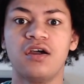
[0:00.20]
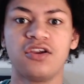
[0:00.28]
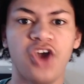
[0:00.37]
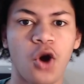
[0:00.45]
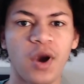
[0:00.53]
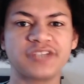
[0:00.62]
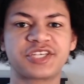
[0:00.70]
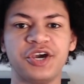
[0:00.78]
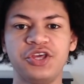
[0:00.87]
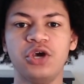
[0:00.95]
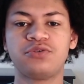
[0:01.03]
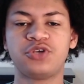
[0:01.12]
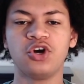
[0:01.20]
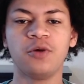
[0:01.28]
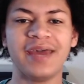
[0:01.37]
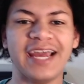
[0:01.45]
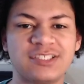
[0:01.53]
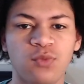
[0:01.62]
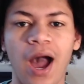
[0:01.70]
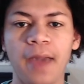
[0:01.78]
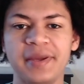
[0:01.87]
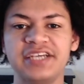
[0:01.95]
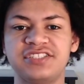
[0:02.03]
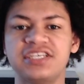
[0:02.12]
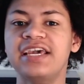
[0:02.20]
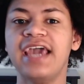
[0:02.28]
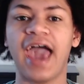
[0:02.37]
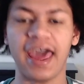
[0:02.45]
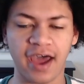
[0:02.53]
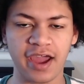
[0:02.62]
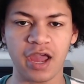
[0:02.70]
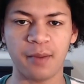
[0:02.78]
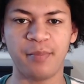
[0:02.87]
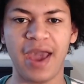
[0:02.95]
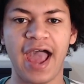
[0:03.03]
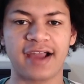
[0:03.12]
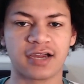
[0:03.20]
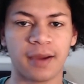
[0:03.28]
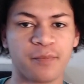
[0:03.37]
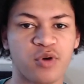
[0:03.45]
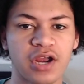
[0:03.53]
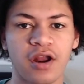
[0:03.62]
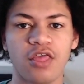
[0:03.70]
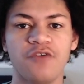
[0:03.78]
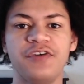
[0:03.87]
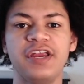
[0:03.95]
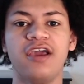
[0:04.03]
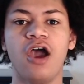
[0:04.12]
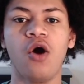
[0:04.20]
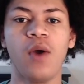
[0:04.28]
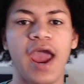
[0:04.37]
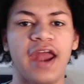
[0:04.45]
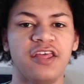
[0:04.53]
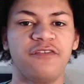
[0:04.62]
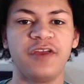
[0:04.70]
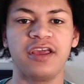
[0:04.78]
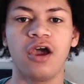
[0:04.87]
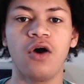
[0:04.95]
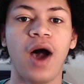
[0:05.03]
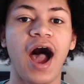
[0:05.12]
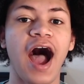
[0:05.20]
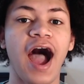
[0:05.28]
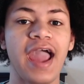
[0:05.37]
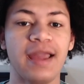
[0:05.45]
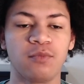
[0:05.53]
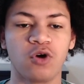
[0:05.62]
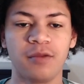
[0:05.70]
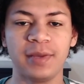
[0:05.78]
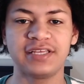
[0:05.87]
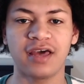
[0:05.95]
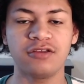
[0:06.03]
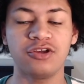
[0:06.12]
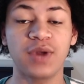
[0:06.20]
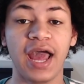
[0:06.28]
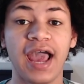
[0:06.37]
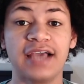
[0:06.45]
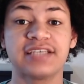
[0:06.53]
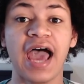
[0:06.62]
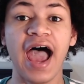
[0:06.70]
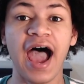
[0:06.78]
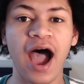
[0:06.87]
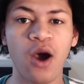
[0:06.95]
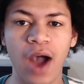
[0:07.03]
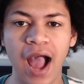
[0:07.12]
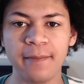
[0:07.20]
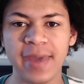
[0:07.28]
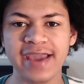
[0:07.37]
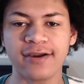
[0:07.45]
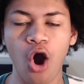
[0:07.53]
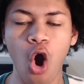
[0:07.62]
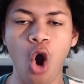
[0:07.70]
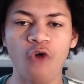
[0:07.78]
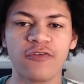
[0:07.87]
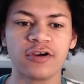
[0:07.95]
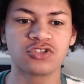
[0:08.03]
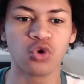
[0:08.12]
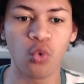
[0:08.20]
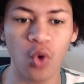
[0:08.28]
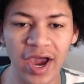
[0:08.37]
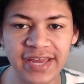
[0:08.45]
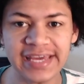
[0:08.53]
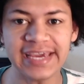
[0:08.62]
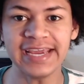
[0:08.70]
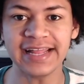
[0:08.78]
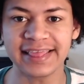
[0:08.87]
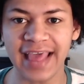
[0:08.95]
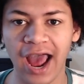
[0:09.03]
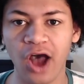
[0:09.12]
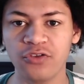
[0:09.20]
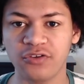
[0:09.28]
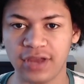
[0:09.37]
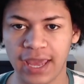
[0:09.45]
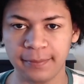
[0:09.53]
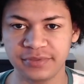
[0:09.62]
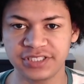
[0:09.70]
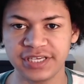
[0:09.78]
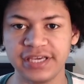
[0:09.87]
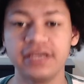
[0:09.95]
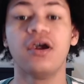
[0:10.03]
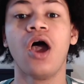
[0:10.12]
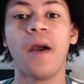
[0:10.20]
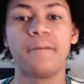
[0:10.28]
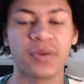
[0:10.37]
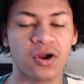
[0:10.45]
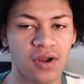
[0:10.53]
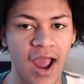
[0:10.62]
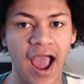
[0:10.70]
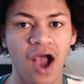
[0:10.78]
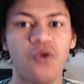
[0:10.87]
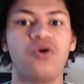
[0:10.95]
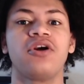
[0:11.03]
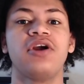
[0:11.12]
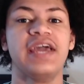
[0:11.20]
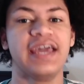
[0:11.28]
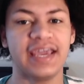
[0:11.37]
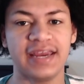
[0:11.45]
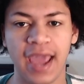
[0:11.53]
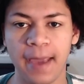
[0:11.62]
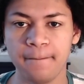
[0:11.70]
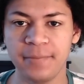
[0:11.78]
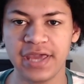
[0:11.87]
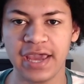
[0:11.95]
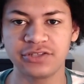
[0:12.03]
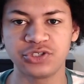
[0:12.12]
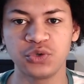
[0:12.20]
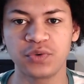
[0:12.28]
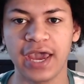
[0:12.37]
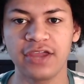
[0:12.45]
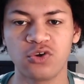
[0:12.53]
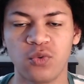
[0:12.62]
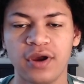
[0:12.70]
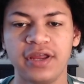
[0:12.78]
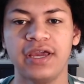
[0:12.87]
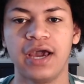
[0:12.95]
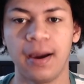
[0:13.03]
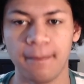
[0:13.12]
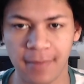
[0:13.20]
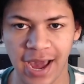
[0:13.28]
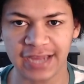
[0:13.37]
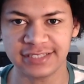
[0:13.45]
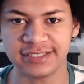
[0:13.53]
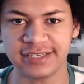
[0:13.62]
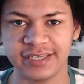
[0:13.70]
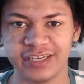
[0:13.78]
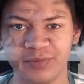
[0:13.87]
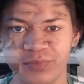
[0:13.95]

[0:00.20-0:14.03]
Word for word: Yo, what's good YouTube? It's Y B C and I am back bringing another video, and this video I am going to be telling you guys how I make over twenty thousand M T per hour in N B A two K twenty My Team.